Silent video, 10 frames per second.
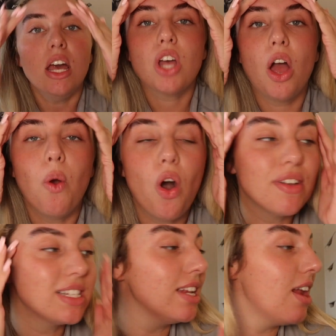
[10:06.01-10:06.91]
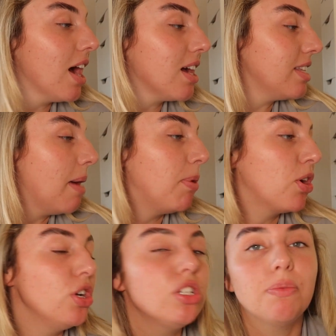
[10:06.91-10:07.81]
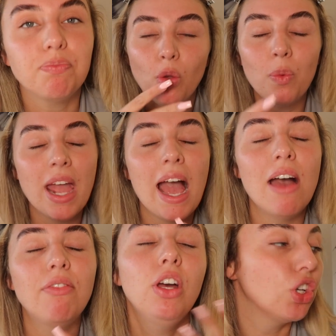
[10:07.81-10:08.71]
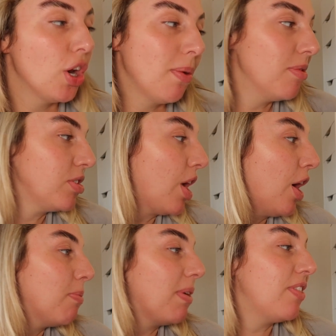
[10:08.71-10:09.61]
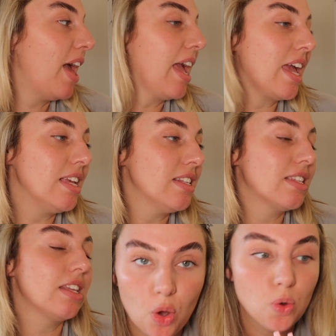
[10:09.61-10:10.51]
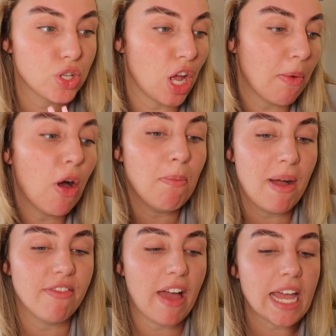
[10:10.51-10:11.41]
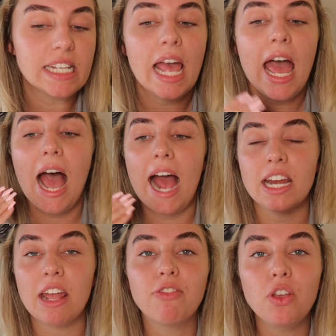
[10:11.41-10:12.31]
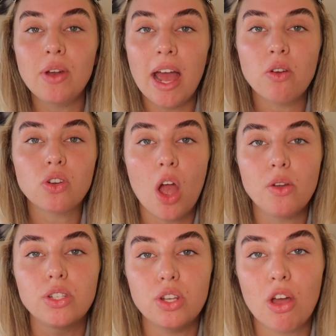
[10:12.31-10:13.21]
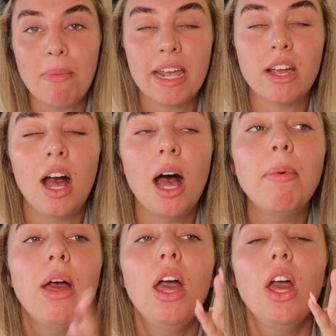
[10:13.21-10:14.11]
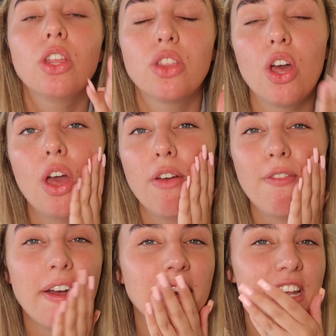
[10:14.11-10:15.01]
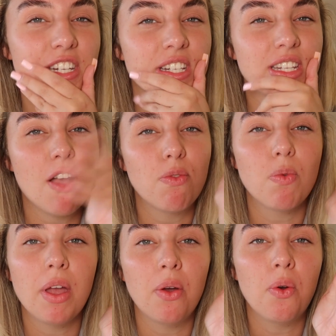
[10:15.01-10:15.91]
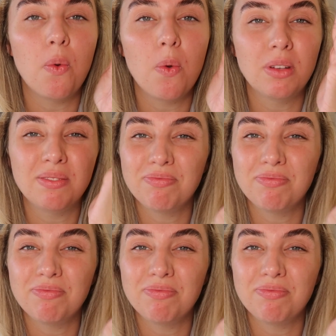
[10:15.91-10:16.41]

So obviously, like I said, because we have got it with the soap, there is also on my face, and if you now go to do your makeup, the foundation and stuff will